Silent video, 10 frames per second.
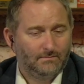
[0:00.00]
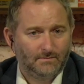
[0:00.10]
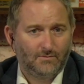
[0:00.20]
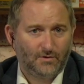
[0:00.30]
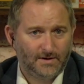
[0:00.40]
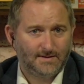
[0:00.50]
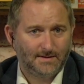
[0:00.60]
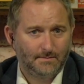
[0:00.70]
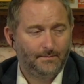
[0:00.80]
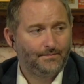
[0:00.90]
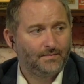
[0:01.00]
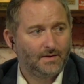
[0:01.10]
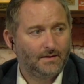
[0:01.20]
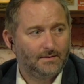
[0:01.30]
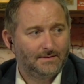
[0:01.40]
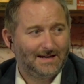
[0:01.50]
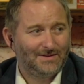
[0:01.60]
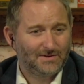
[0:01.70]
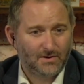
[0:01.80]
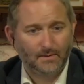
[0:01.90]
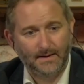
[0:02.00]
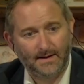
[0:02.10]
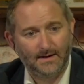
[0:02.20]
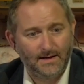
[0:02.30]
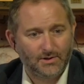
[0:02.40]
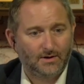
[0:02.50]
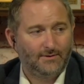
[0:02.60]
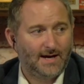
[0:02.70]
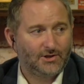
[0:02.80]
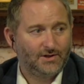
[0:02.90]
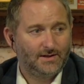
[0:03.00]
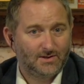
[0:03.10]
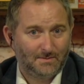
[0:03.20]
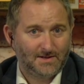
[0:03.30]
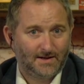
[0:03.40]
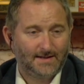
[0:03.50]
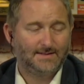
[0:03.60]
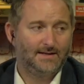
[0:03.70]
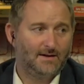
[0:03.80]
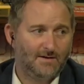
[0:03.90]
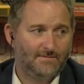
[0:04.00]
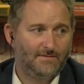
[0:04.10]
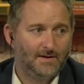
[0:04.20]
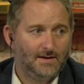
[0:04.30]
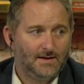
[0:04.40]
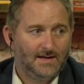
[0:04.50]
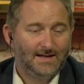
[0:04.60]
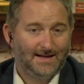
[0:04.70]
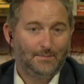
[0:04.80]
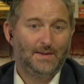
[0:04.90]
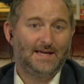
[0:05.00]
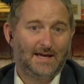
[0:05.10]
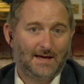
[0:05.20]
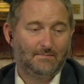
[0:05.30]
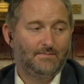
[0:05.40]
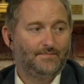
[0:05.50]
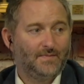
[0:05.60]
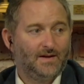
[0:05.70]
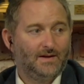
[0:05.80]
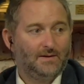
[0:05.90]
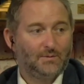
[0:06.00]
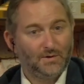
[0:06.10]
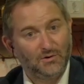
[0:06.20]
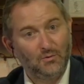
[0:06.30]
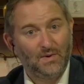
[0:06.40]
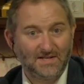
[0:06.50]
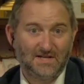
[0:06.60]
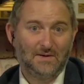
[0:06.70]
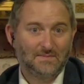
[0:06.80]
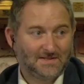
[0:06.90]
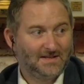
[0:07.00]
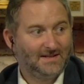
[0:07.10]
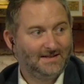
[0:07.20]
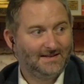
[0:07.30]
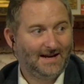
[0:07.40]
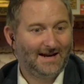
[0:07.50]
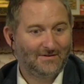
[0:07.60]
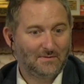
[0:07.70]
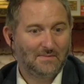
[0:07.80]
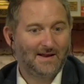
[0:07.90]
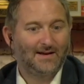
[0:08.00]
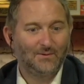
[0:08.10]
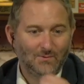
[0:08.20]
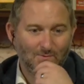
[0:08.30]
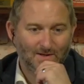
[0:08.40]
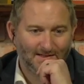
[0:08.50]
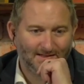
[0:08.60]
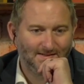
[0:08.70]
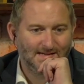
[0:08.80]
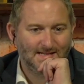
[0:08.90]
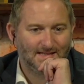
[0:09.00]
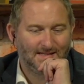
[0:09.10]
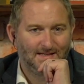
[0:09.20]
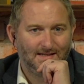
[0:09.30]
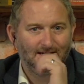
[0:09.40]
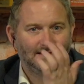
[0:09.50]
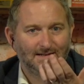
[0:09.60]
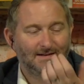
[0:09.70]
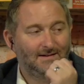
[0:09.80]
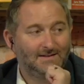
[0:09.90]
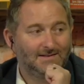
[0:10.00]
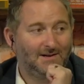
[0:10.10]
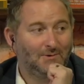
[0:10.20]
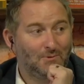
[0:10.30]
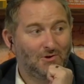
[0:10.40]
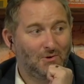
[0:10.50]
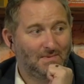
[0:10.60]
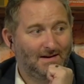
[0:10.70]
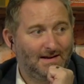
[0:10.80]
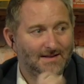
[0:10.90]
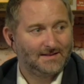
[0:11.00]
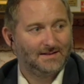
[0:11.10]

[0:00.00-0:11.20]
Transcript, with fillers: criticism that there's going to be a knee jerk reaction and somebody's going to get sent off in a big game between two big teams, and everybody will be like, ooh. Oh uh, that kind of decided the World Cup there, lads.